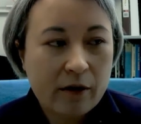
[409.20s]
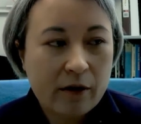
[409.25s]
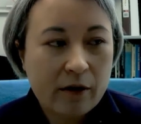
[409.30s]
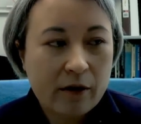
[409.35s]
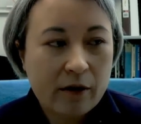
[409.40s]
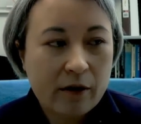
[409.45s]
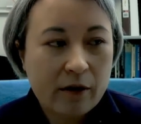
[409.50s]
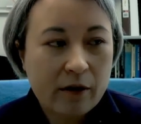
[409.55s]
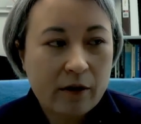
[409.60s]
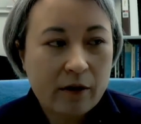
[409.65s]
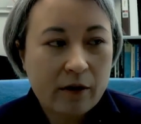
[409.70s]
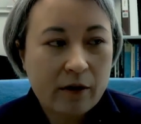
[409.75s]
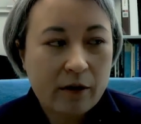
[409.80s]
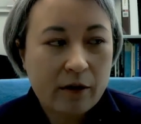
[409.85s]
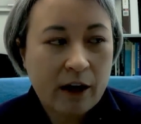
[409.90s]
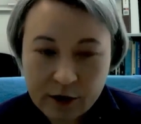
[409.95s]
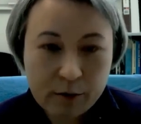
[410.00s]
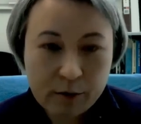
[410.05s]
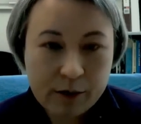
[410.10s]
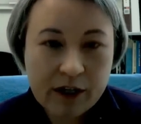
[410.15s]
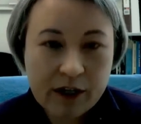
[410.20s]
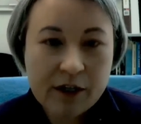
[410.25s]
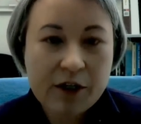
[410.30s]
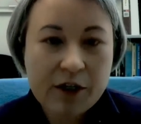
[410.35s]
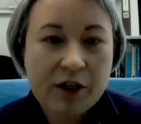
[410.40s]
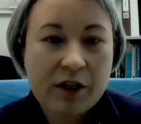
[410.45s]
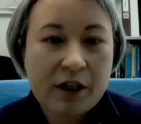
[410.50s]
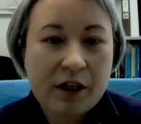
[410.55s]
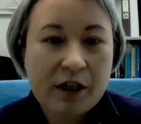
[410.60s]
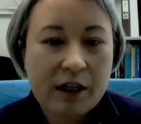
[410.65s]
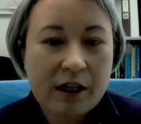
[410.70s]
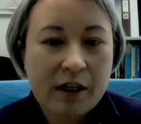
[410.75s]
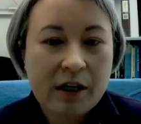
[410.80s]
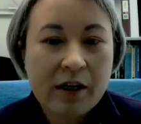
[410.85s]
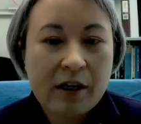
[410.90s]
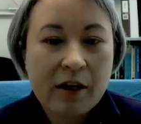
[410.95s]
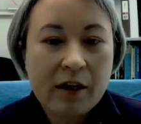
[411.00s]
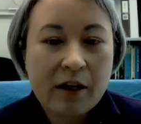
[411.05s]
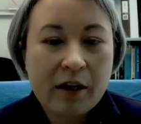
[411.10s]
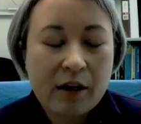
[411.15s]
after you get your PhD,
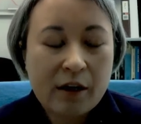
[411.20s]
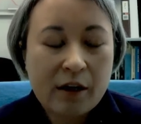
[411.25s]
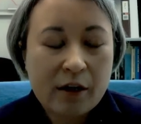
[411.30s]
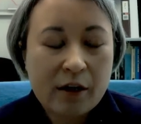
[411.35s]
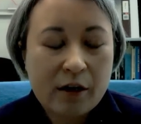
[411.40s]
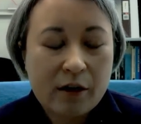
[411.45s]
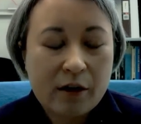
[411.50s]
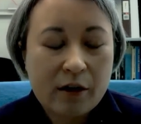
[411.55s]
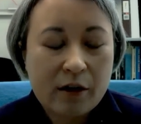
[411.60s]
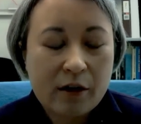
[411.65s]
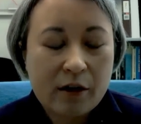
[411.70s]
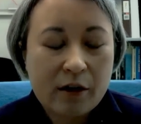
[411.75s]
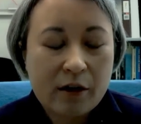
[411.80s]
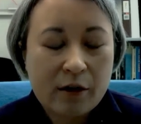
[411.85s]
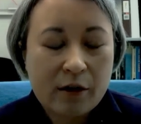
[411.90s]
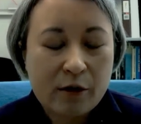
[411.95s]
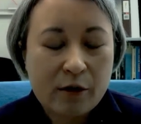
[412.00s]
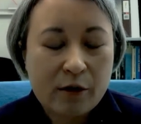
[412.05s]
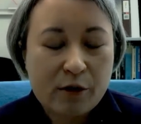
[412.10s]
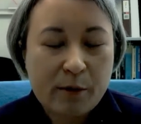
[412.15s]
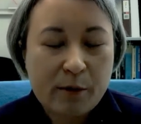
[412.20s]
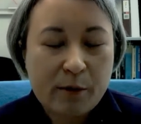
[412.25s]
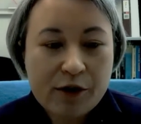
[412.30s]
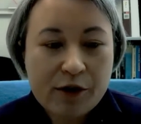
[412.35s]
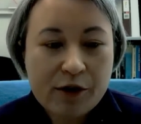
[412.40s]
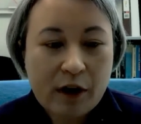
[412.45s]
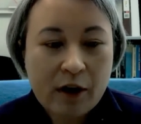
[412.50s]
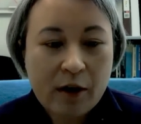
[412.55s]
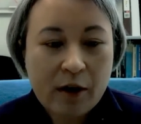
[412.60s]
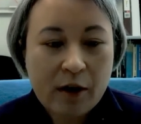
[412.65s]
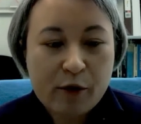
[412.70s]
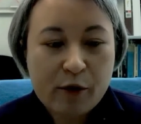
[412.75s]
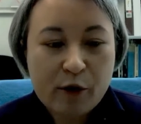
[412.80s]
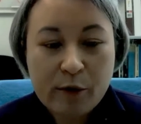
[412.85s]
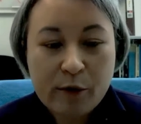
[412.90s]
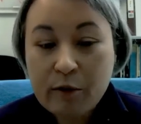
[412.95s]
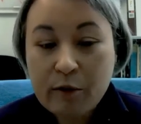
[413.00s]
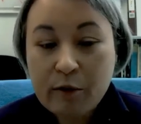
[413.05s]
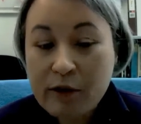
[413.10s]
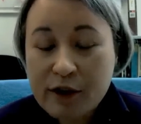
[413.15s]
you spend 3 years
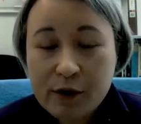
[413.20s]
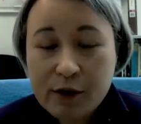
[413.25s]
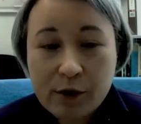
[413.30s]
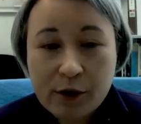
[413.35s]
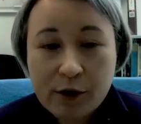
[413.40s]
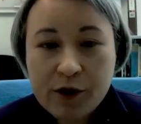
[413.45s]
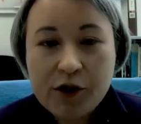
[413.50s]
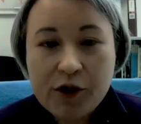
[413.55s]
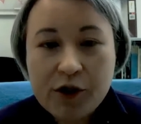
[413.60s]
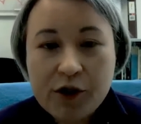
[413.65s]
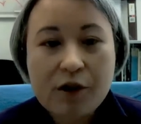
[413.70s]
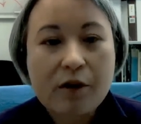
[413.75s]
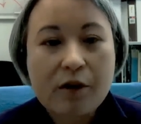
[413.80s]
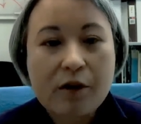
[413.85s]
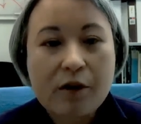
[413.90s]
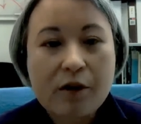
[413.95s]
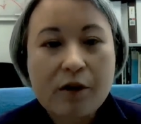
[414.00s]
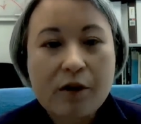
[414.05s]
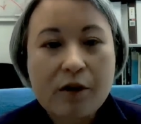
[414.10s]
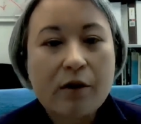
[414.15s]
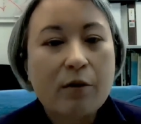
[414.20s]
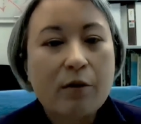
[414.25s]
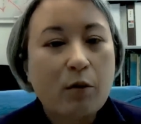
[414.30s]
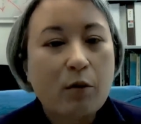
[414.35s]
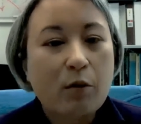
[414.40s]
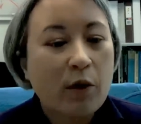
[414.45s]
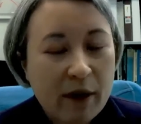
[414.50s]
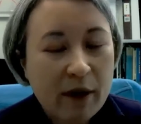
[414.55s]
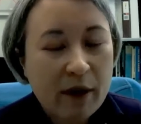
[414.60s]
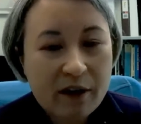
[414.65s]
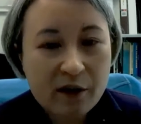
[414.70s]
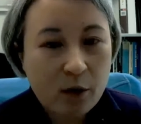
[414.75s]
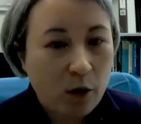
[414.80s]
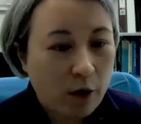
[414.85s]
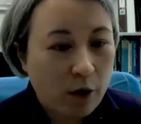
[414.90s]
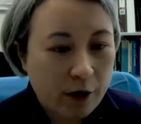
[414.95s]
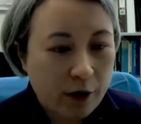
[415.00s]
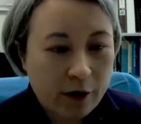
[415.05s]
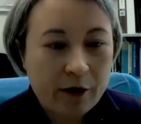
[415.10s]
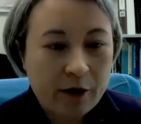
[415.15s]
doing research with a
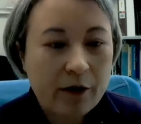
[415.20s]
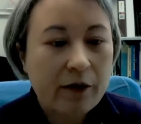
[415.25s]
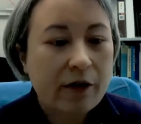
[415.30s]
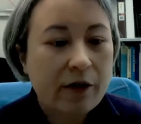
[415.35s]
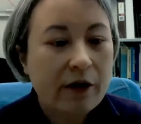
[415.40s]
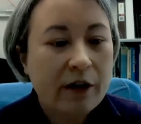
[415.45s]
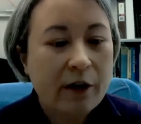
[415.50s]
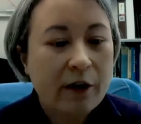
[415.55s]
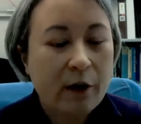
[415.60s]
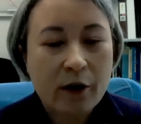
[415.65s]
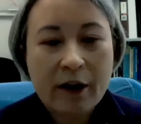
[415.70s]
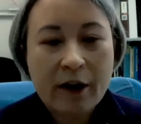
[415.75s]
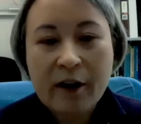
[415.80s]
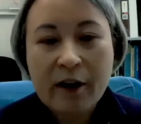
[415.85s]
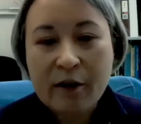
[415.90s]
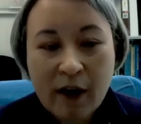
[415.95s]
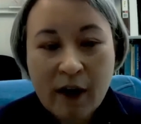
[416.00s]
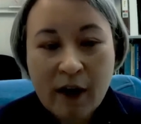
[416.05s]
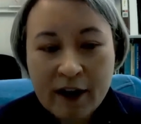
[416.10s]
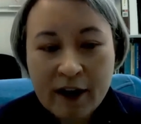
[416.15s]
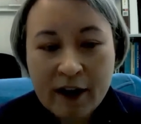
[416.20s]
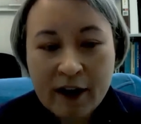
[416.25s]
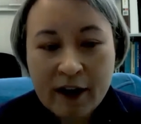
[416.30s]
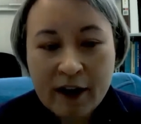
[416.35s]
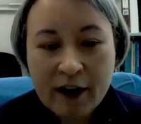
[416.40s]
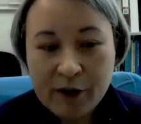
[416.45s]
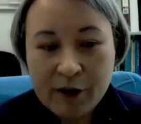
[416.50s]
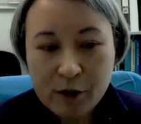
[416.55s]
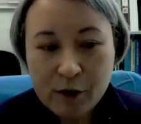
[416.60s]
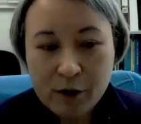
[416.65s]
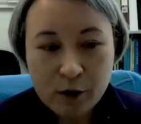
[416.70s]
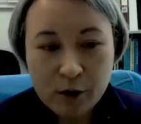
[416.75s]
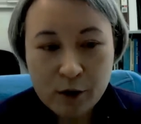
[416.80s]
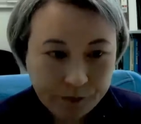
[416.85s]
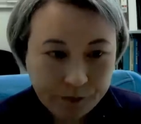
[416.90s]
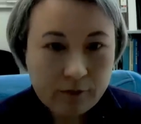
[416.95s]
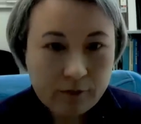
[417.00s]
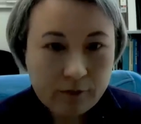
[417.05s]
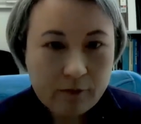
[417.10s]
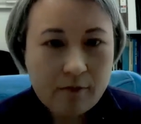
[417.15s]
mentor, or an advisor.
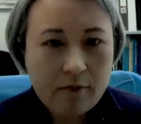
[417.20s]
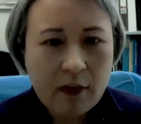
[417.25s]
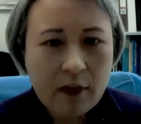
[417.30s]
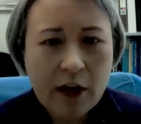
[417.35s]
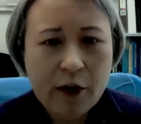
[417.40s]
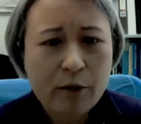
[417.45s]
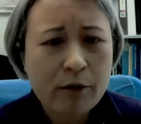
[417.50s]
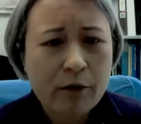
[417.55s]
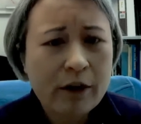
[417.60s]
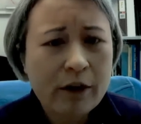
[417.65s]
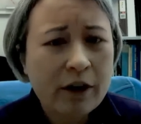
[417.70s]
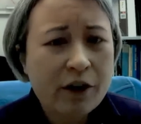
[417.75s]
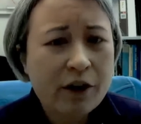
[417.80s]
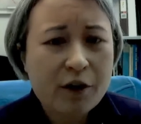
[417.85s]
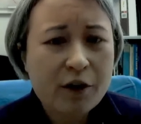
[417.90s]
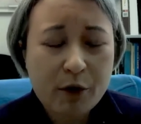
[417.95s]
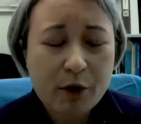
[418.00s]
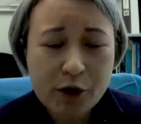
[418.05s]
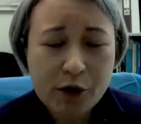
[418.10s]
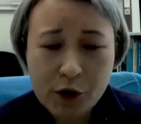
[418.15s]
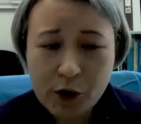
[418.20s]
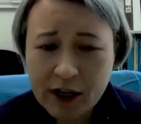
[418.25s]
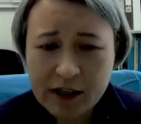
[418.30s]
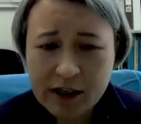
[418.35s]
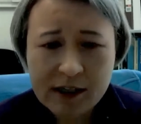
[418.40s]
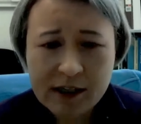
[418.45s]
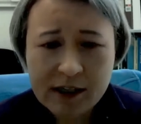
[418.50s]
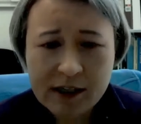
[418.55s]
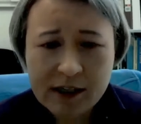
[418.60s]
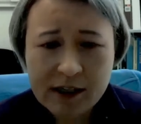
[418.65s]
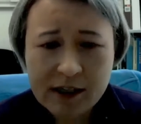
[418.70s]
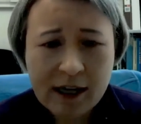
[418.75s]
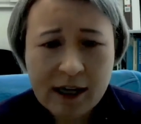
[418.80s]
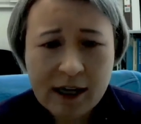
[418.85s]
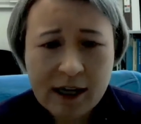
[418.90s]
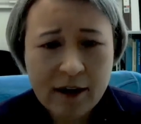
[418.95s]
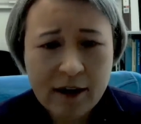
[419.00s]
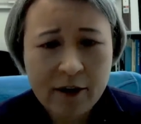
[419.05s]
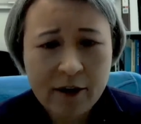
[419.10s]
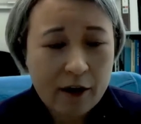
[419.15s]
And you really just put your head down
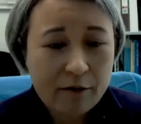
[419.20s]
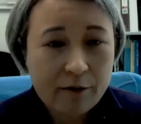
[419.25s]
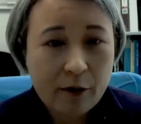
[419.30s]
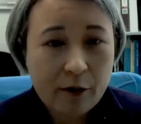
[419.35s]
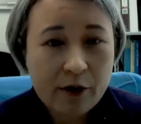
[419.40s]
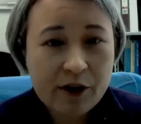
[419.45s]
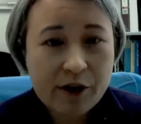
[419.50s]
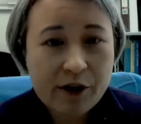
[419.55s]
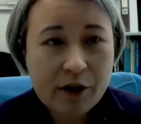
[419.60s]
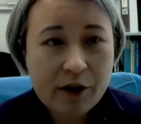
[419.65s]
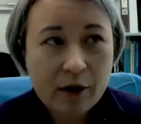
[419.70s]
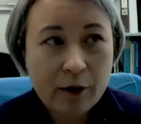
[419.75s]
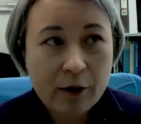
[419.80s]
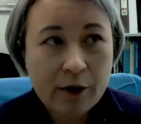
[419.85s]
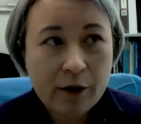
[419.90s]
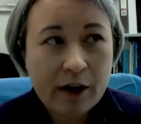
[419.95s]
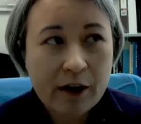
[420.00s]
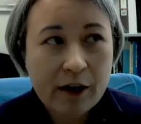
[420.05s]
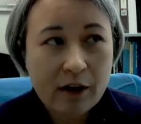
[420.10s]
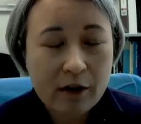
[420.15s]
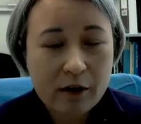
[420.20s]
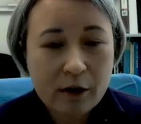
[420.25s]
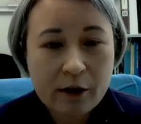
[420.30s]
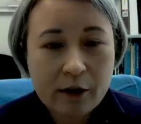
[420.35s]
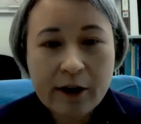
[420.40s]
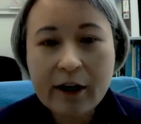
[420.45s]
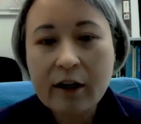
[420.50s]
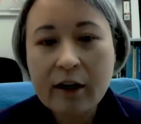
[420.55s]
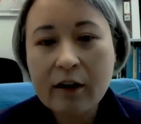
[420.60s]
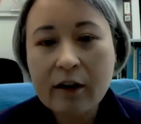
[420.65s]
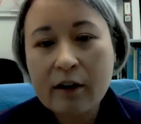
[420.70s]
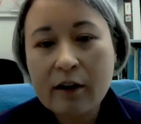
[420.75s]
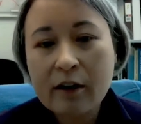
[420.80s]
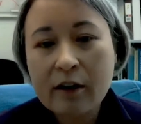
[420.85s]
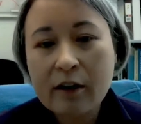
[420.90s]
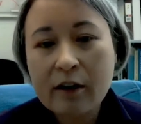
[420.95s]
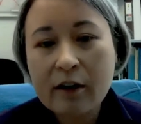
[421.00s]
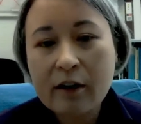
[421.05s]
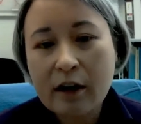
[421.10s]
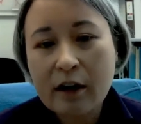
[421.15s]
and focus on learning
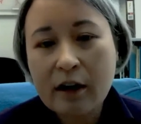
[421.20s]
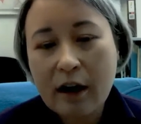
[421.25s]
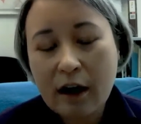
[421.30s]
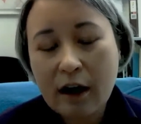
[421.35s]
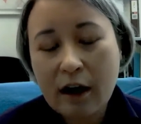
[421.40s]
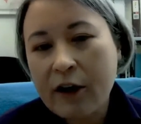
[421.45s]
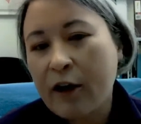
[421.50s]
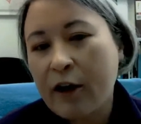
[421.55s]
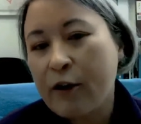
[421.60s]
all the other